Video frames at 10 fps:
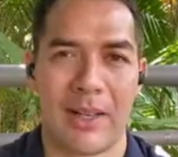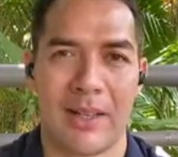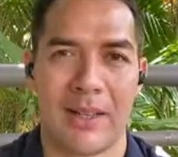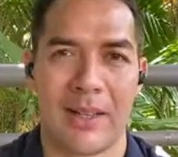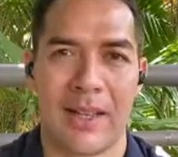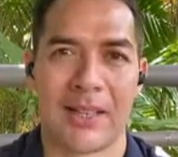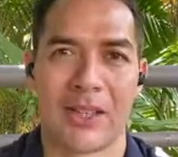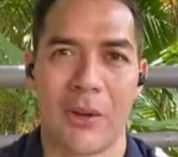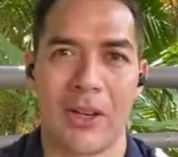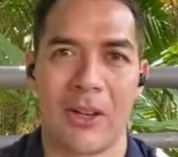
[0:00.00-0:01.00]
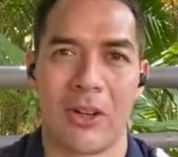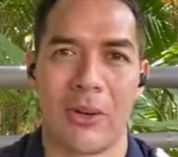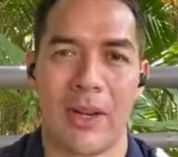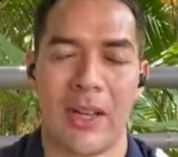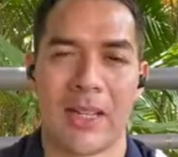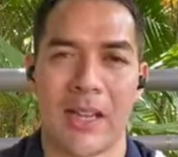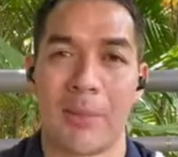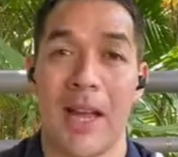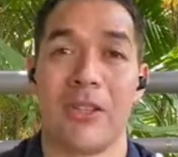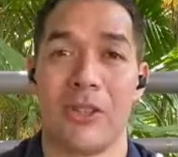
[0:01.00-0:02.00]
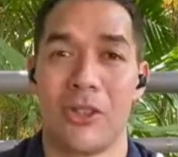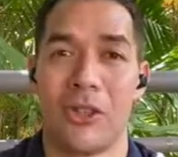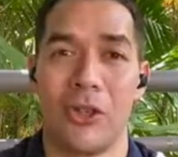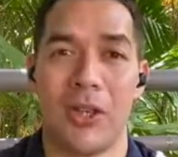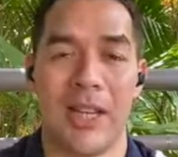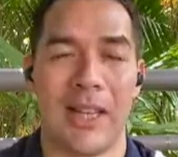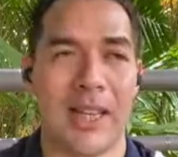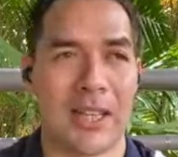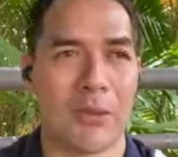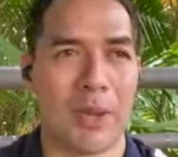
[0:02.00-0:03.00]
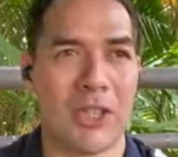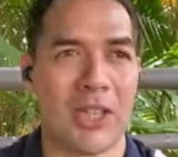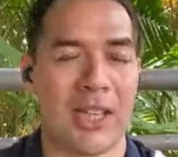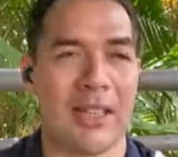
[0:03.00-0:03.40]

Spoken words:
it's going along quite nicely. I'm glad you're tuning in. Thanks for mentioning it.